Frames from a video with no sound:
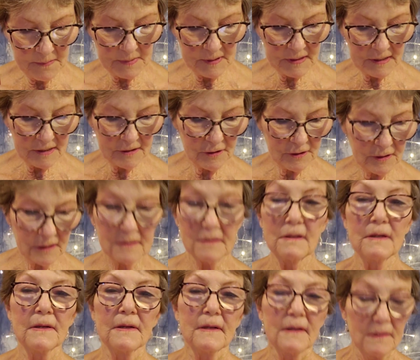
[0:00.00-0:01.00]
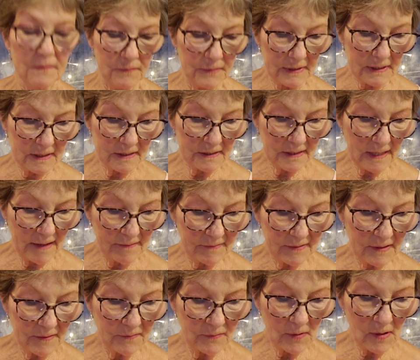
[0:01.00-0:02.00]
position with the
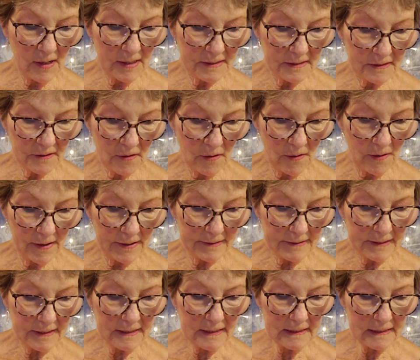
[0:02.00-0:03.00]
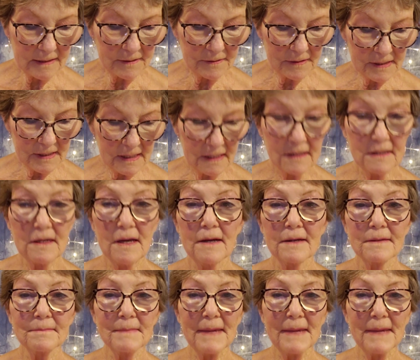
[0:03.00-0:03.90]
Seven of Wands card. You'll see a young